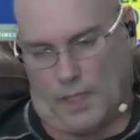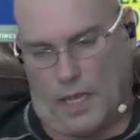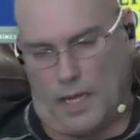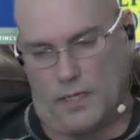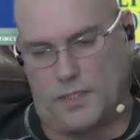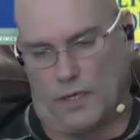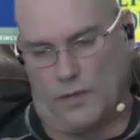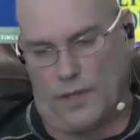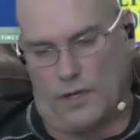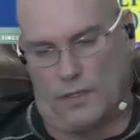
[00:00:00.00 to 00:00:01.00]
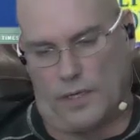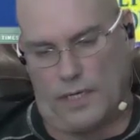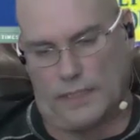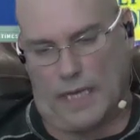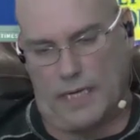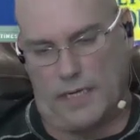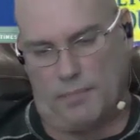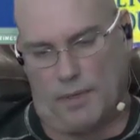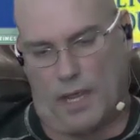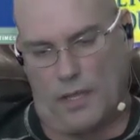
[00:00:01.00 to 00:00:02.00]
And until they are enlightened
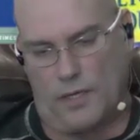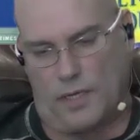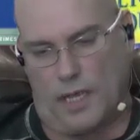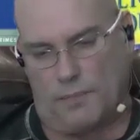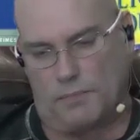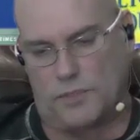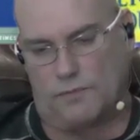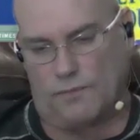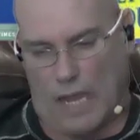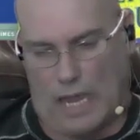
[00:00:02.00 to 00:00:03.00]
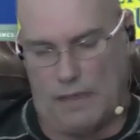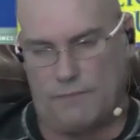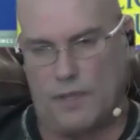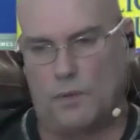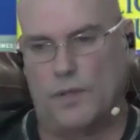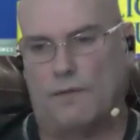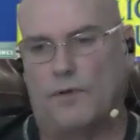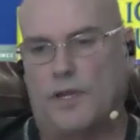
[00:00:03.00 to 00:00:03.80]
about how you can help them survive, they will never